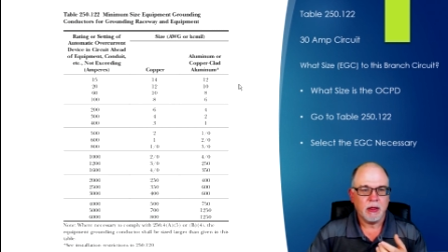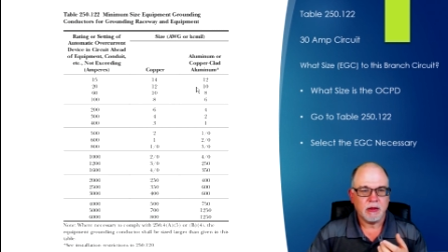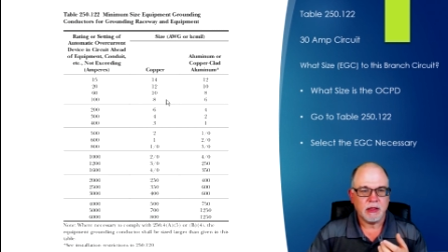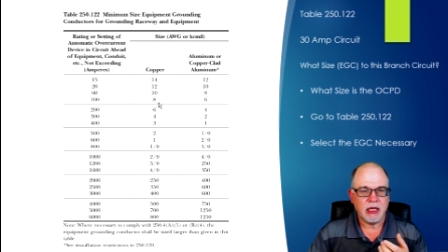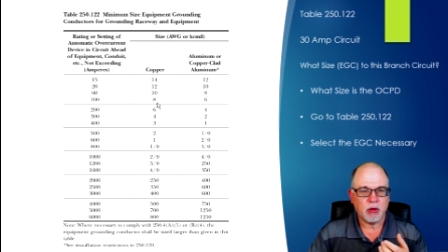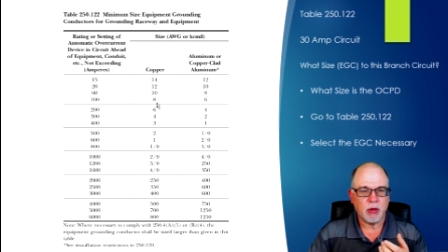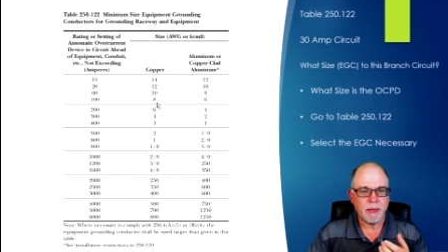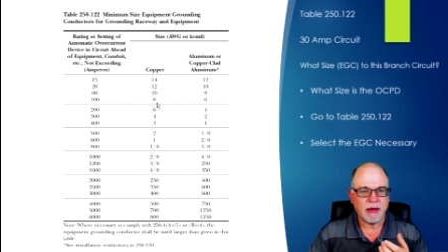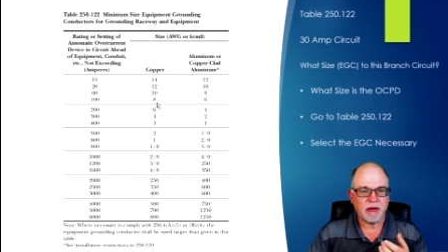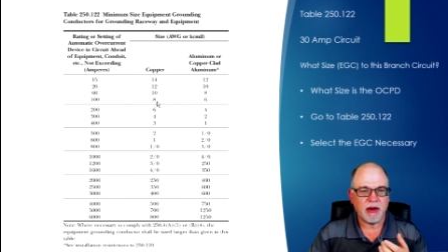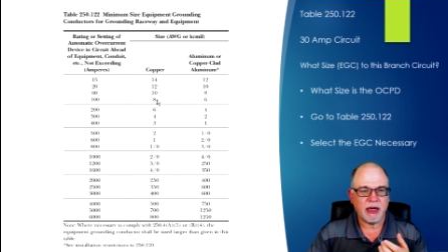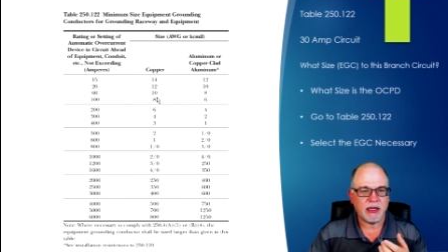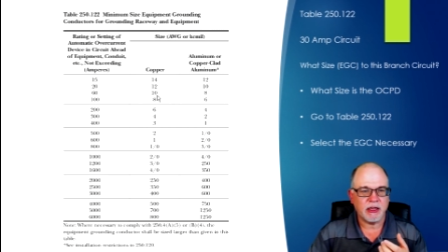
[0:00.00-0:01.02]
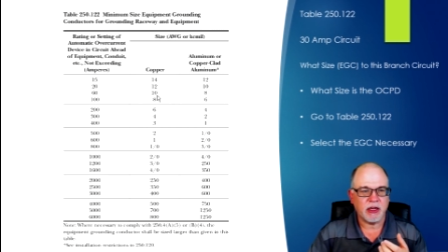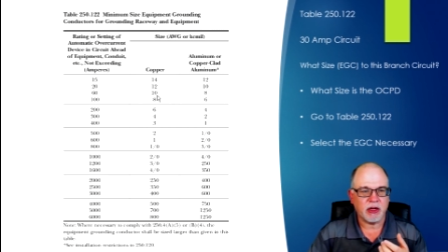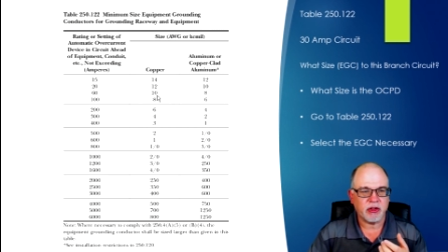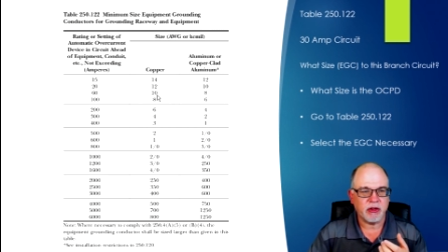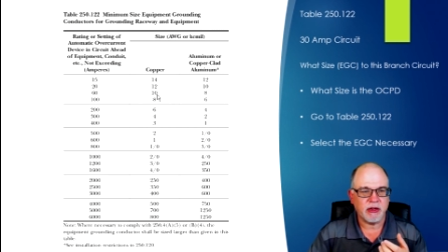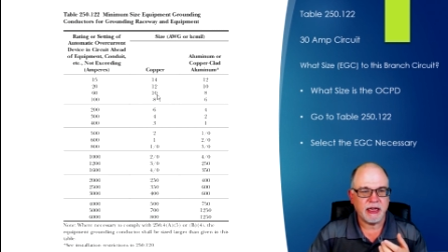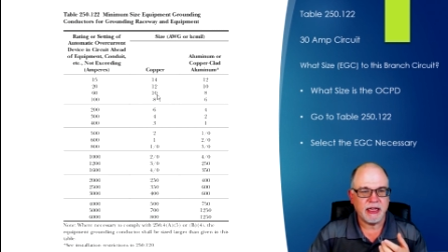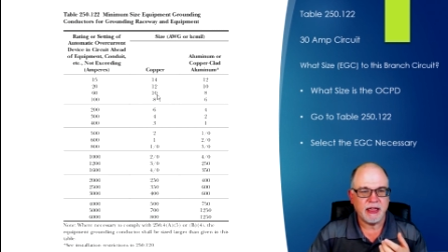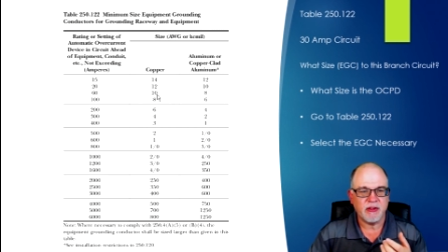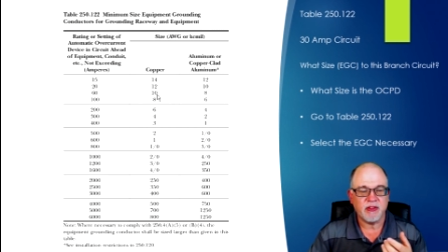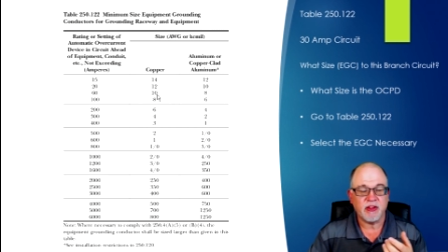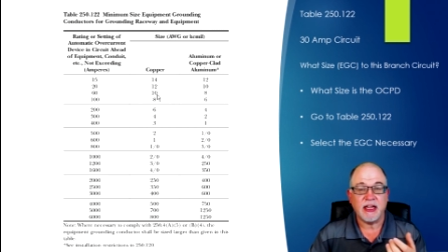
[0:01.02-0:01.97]
The equipment grounded conductor
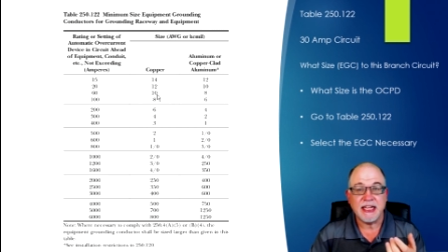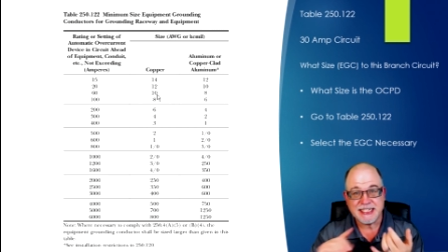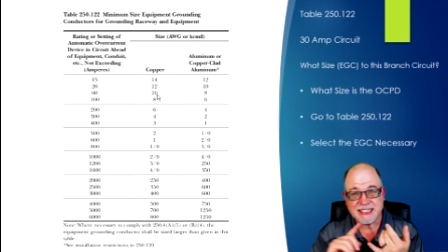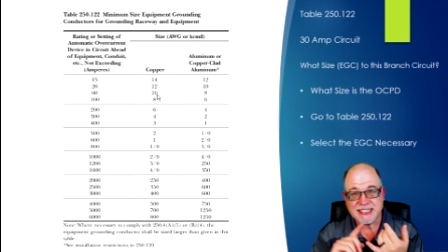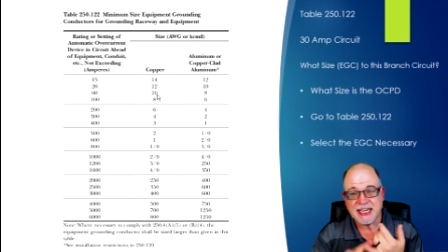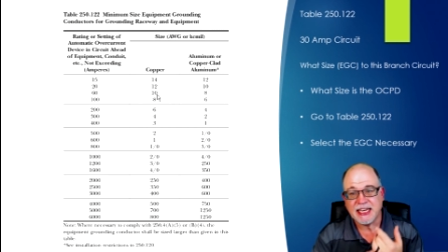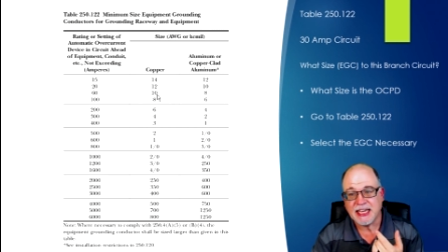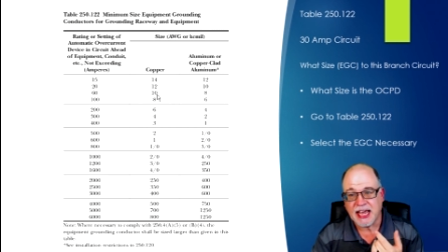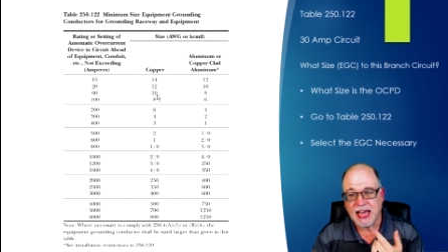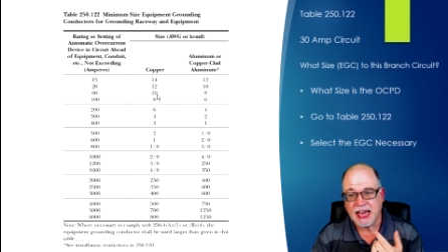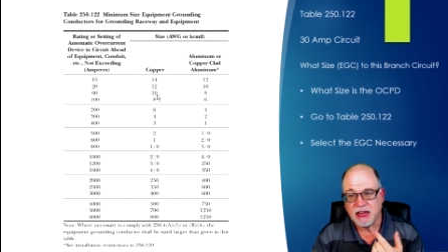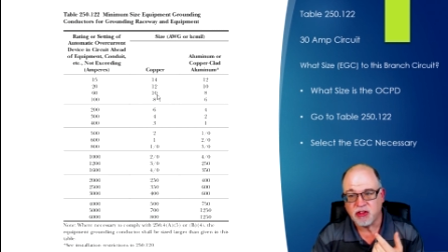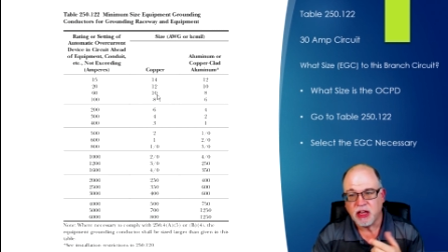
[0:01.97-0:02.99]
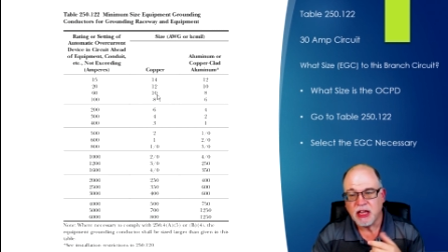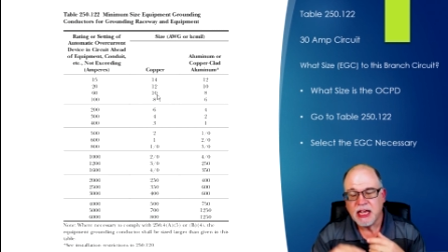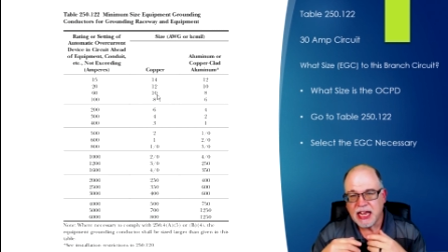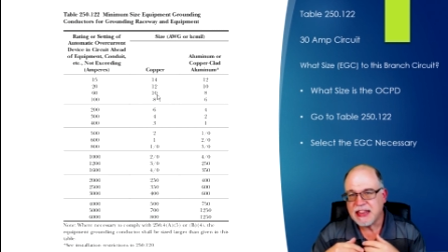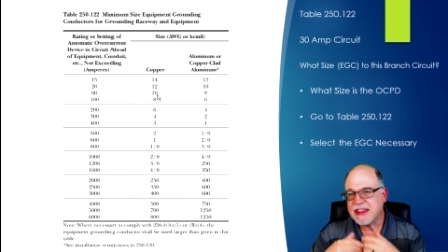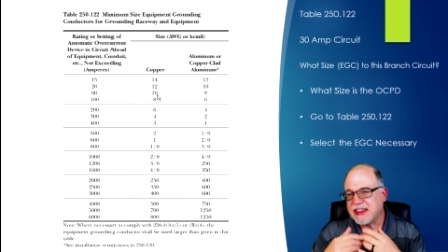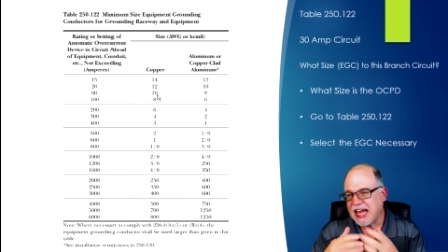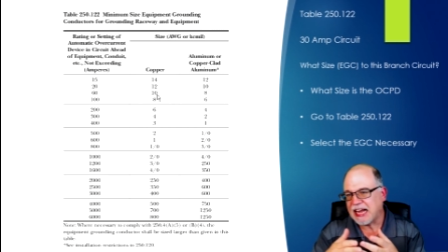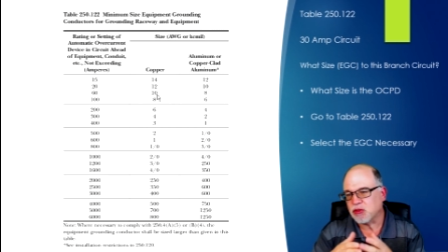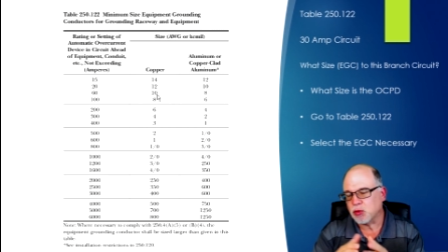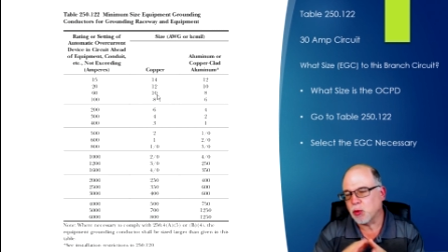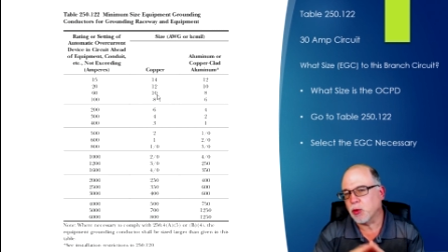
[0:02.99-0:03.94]
is a 10 gauge, and
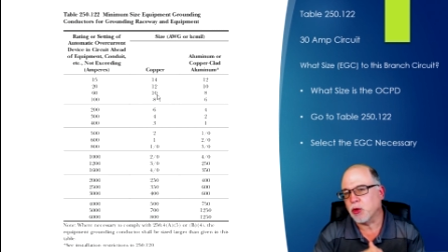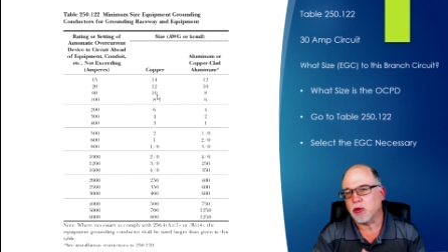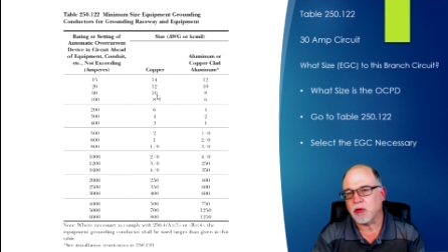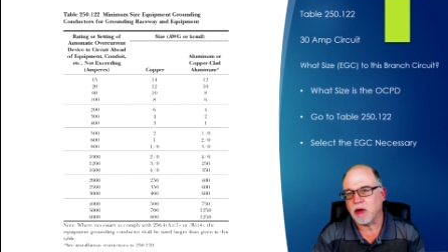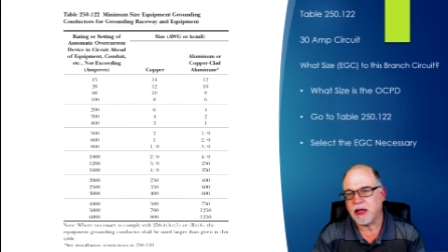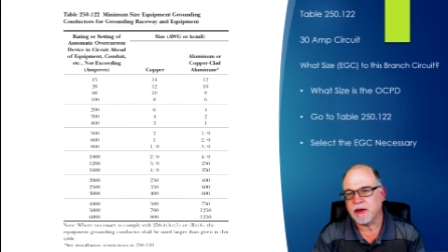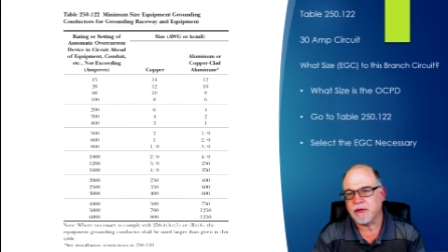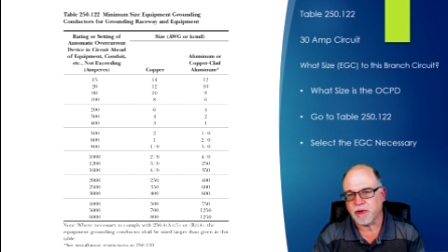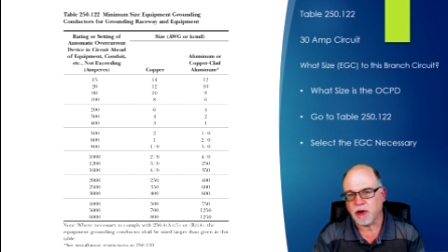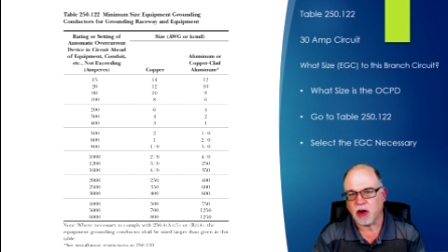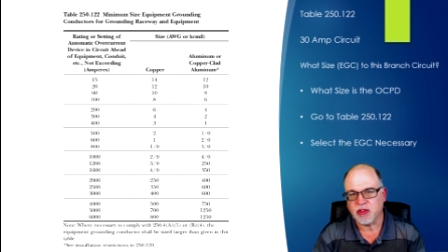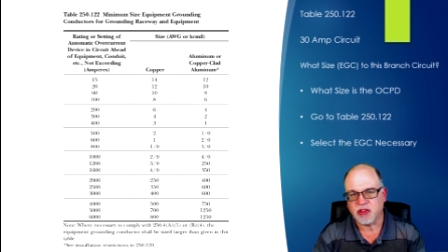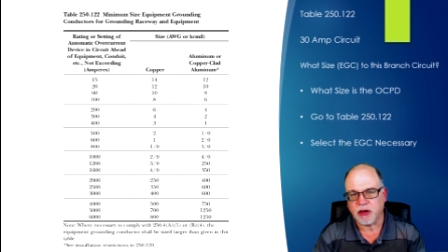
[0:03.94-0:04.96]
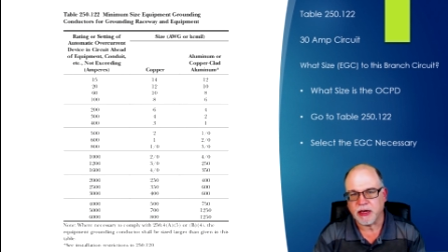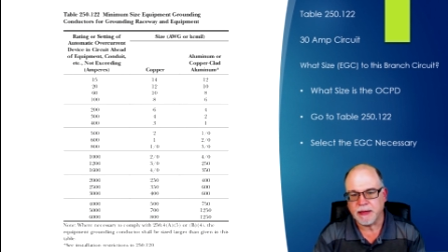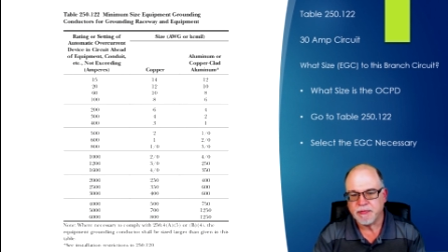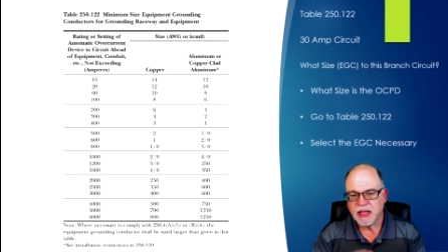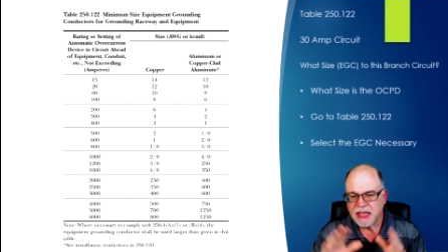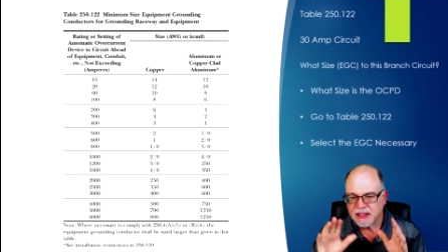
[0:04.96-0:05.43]
that's what we're gonna run for our circuit.